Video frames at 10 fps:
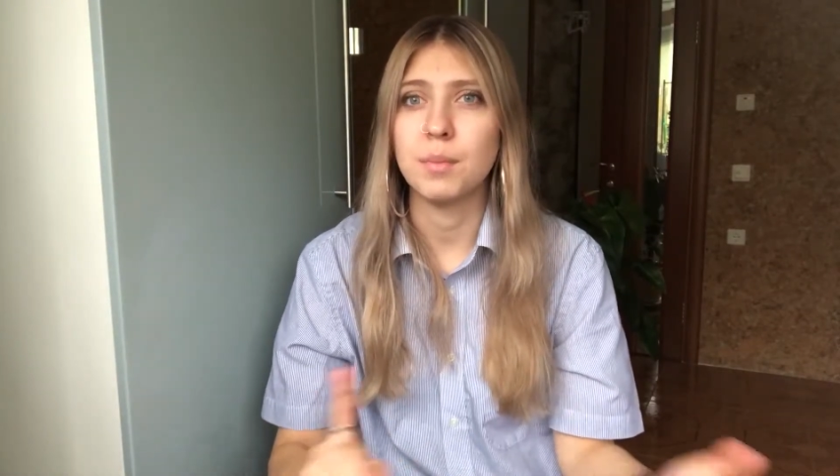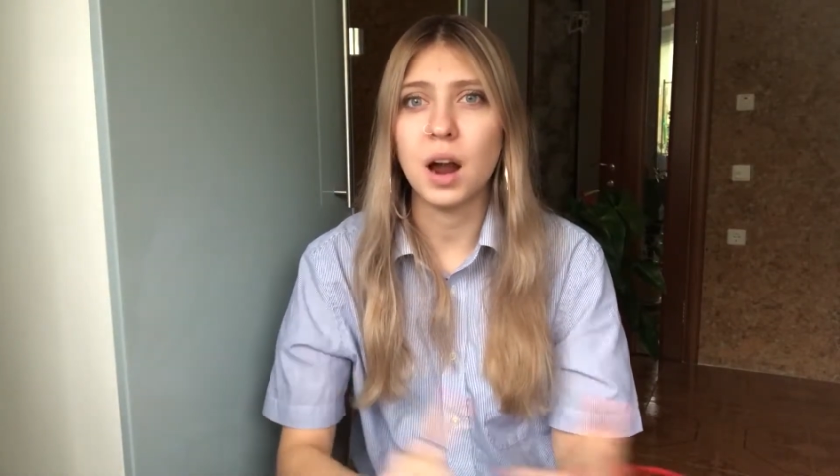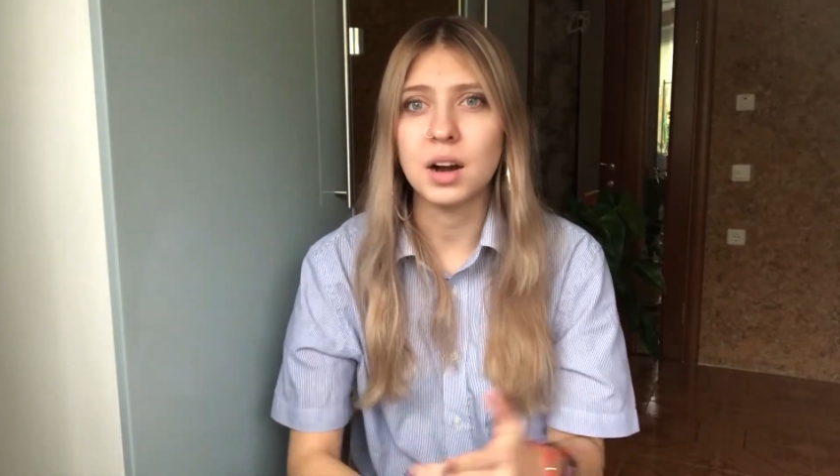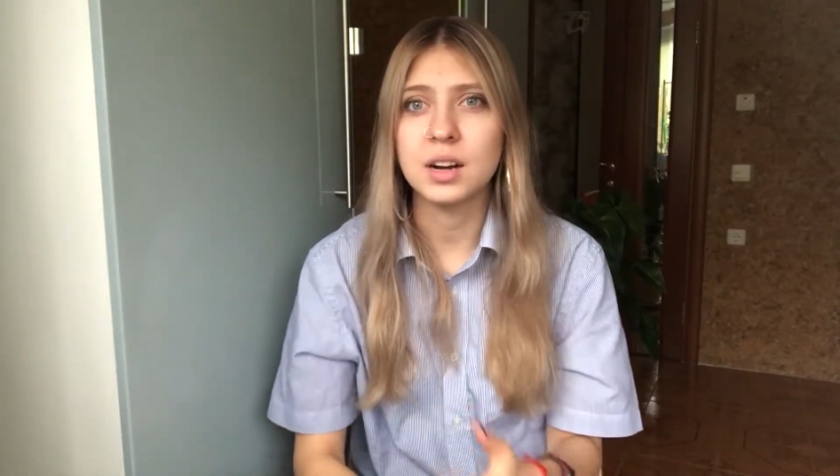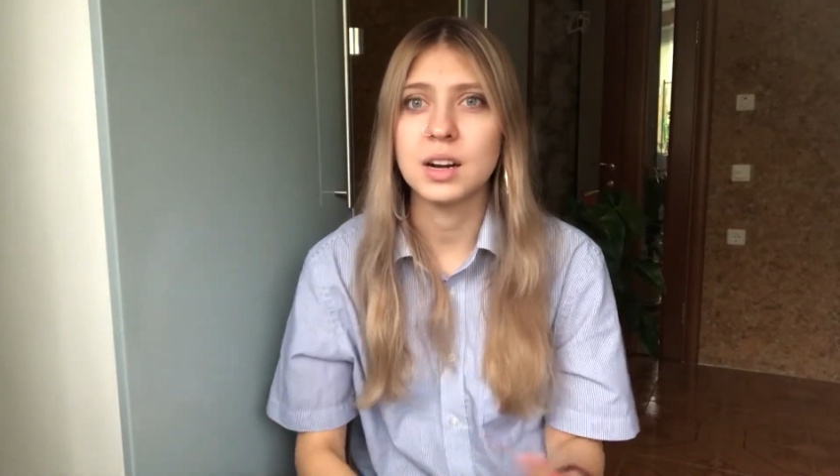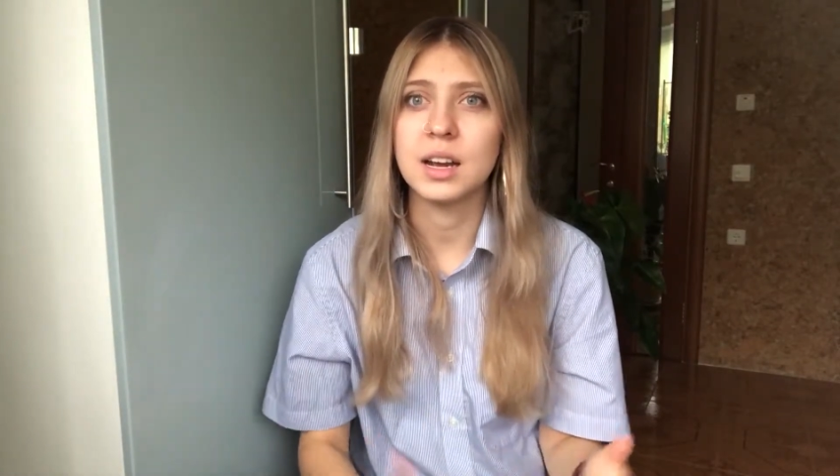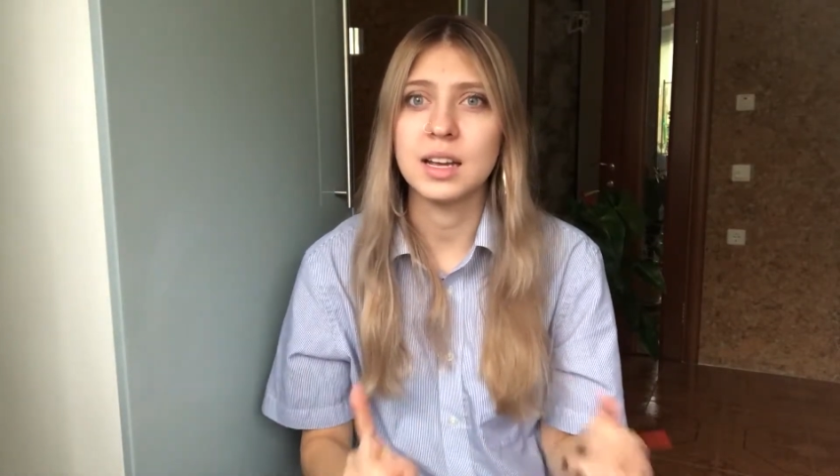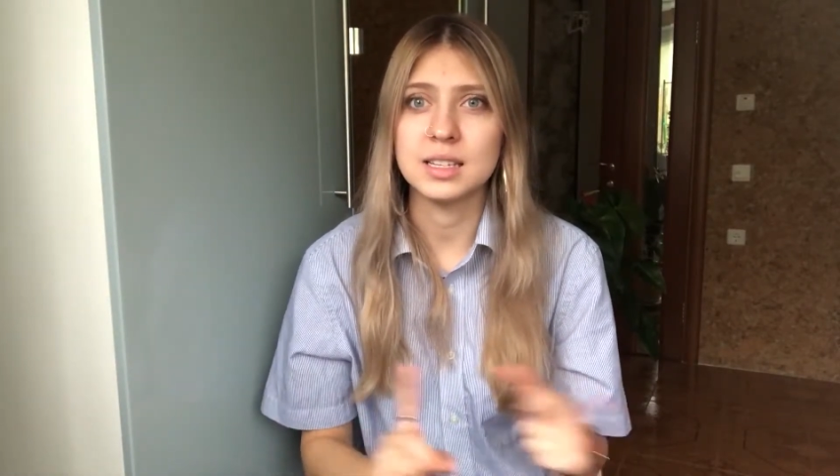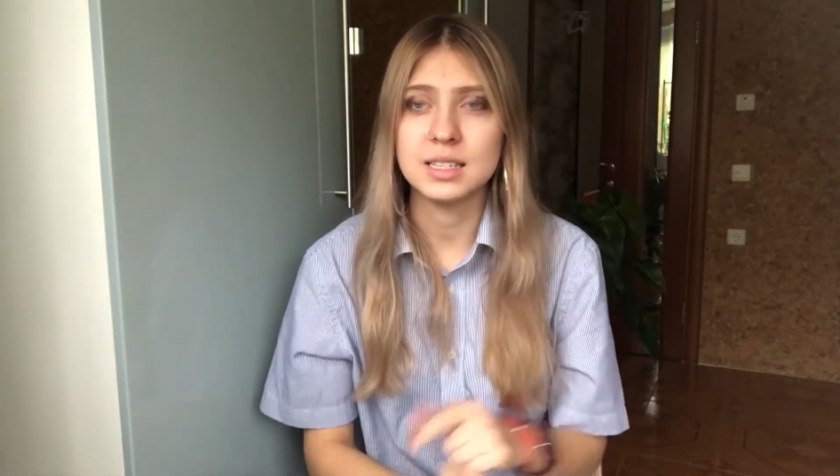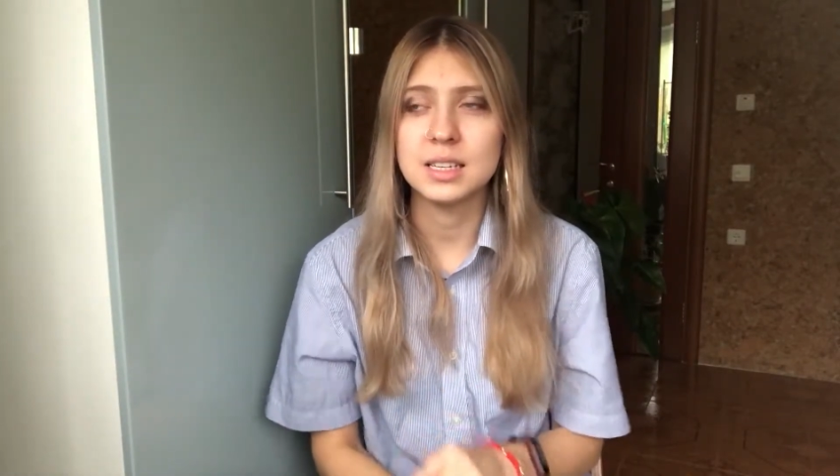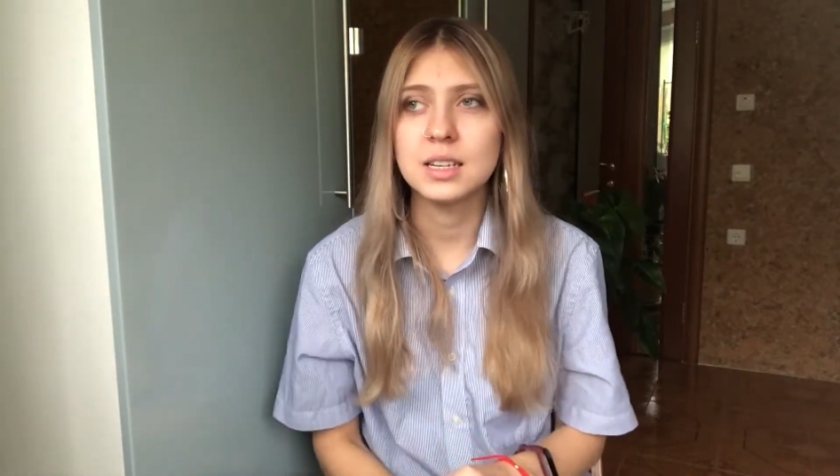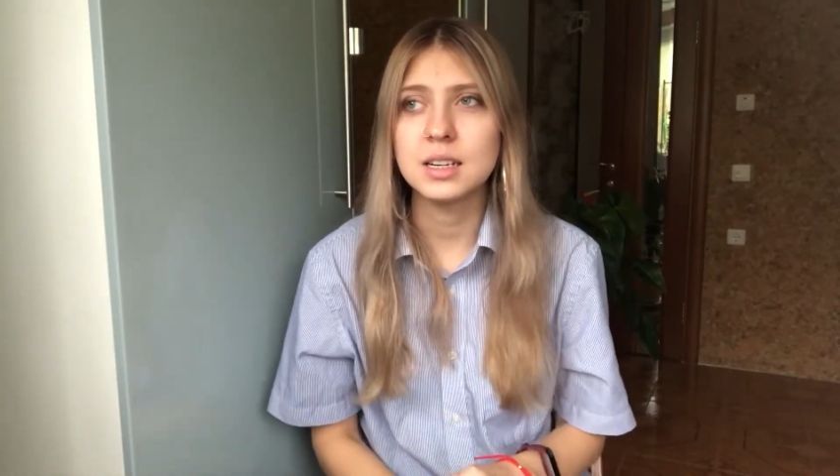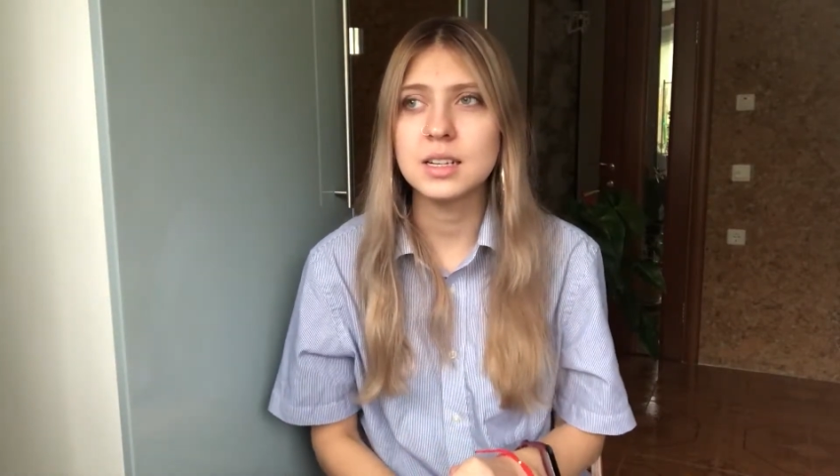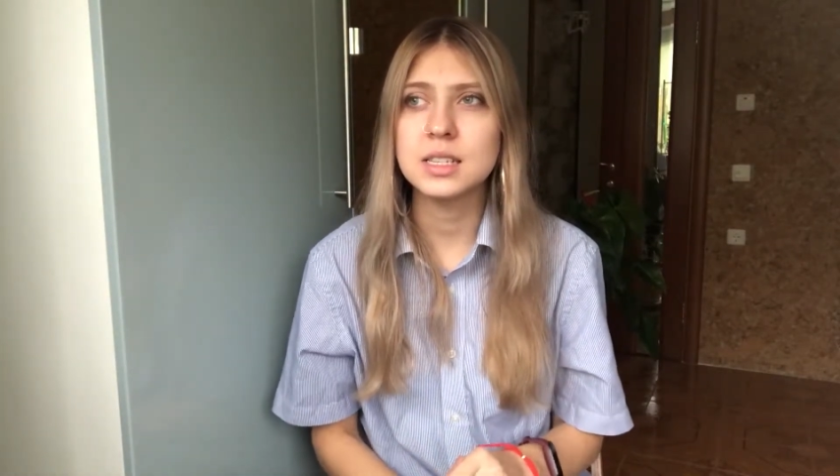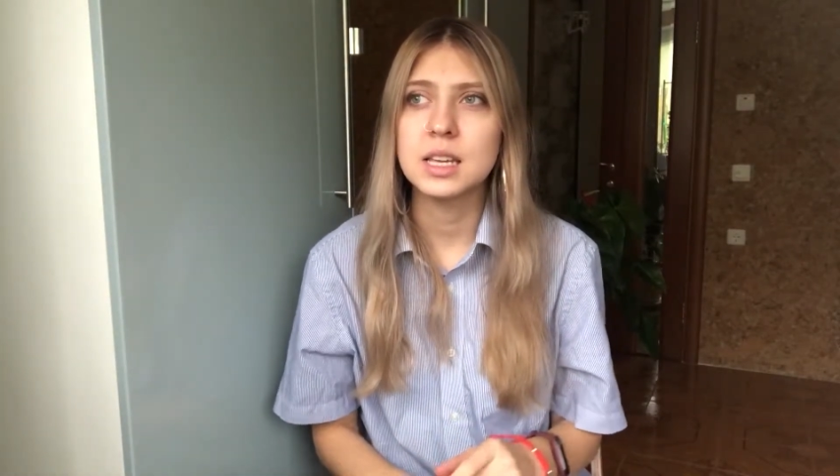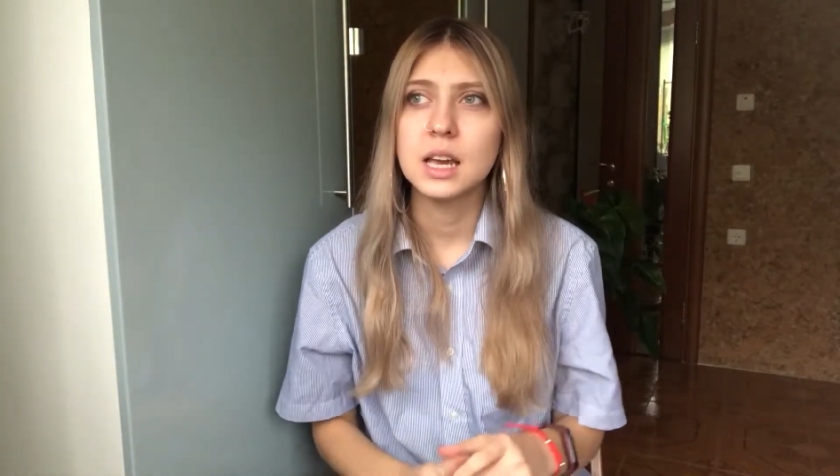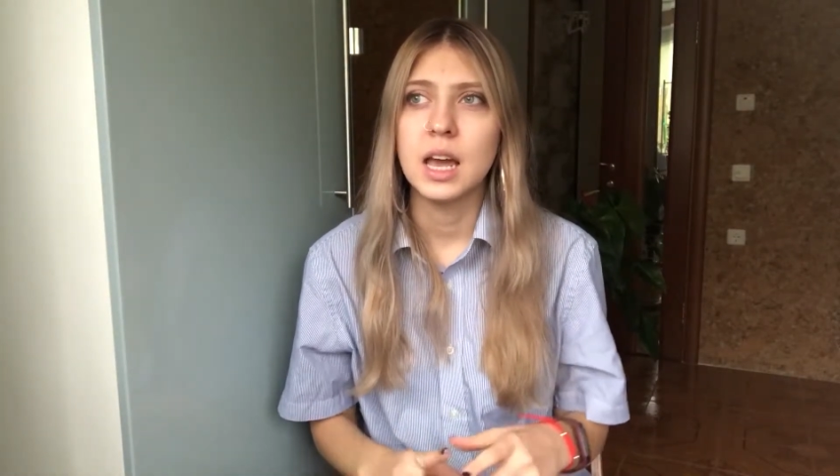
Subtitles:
marker and stickers,